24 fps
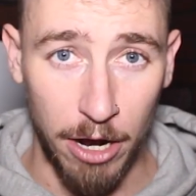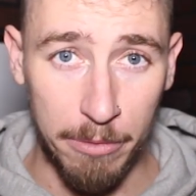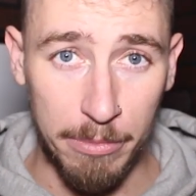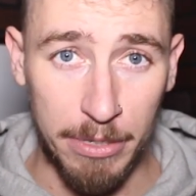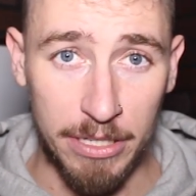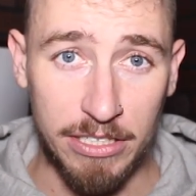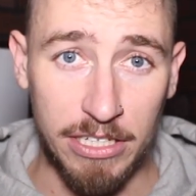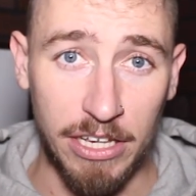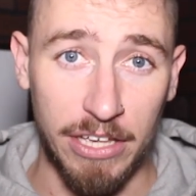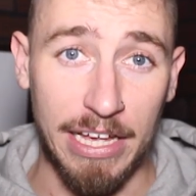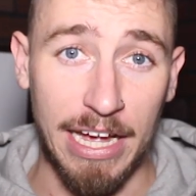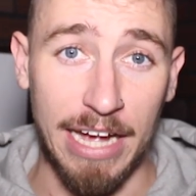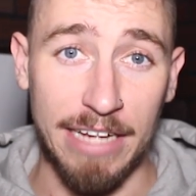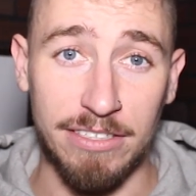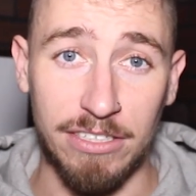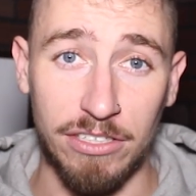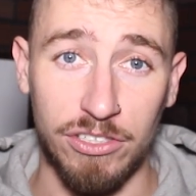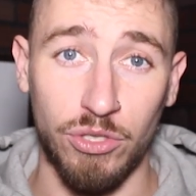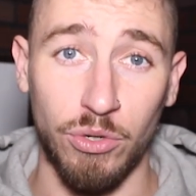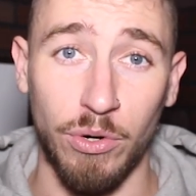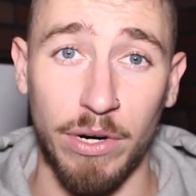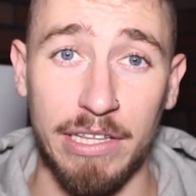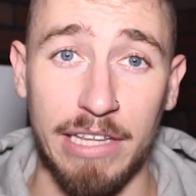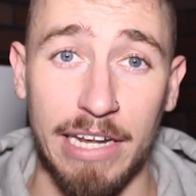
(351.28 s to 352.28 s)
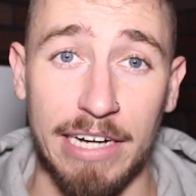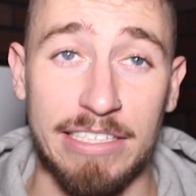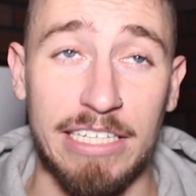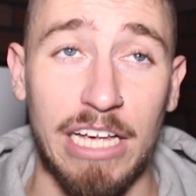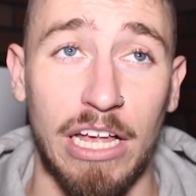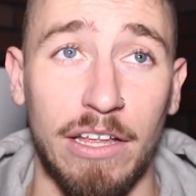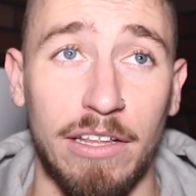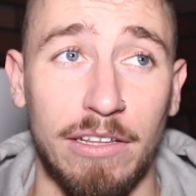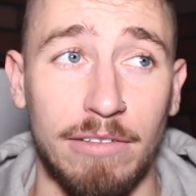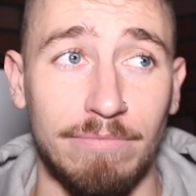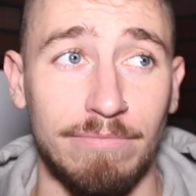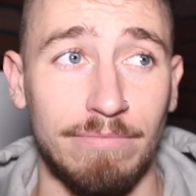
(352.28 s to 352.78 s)
I'm going to tell you guys a story that I
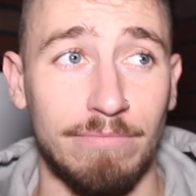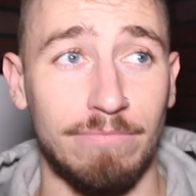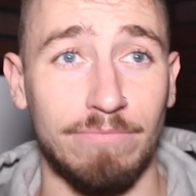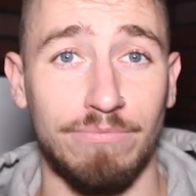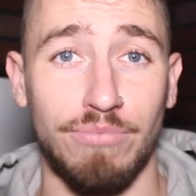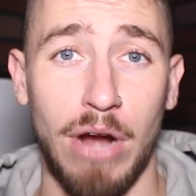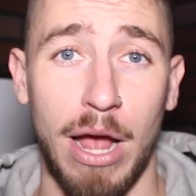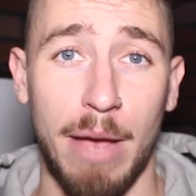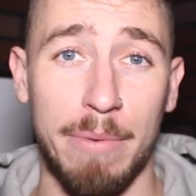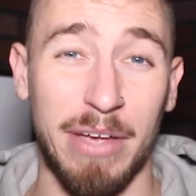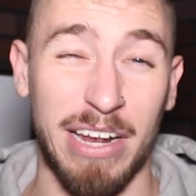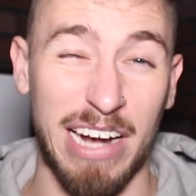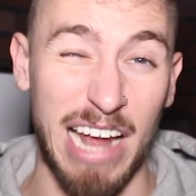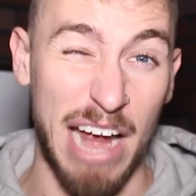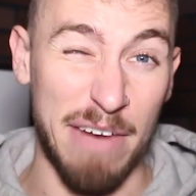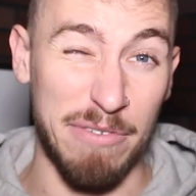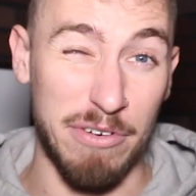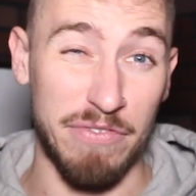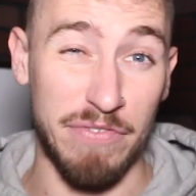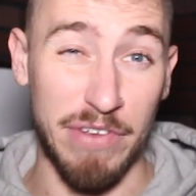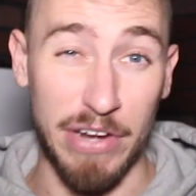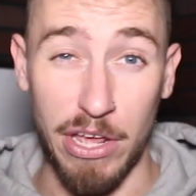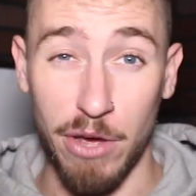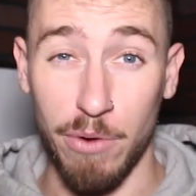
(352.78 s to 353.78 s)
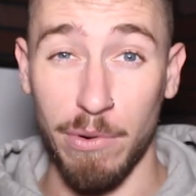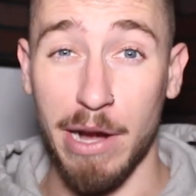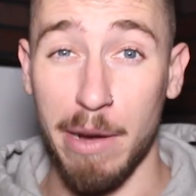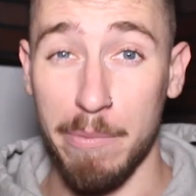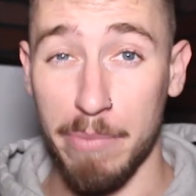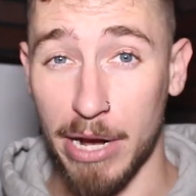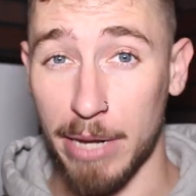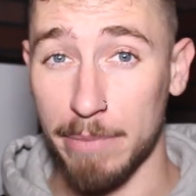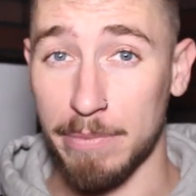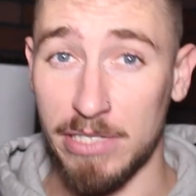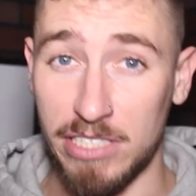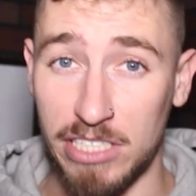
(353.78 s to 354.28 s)
tell probably on every video when I
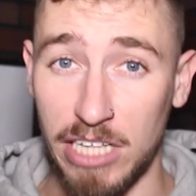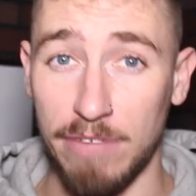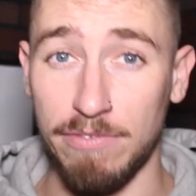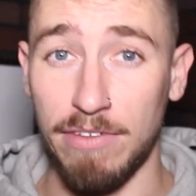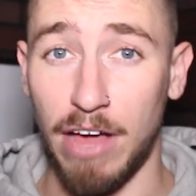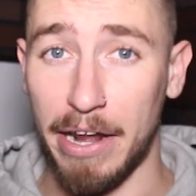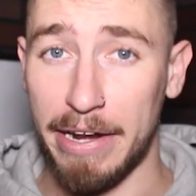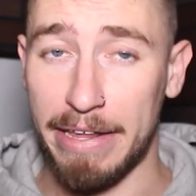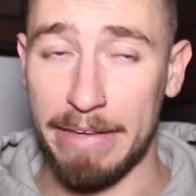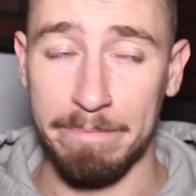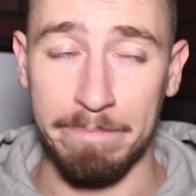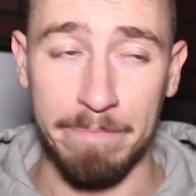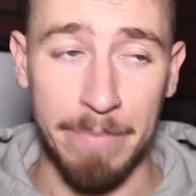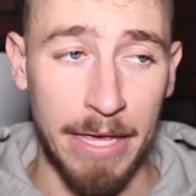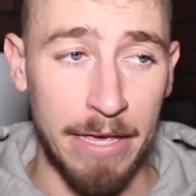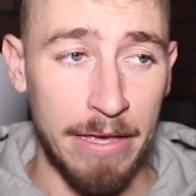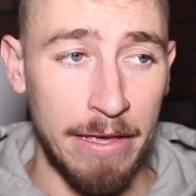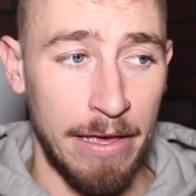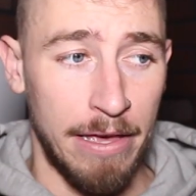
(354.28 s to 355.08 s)
bring up the self-audit.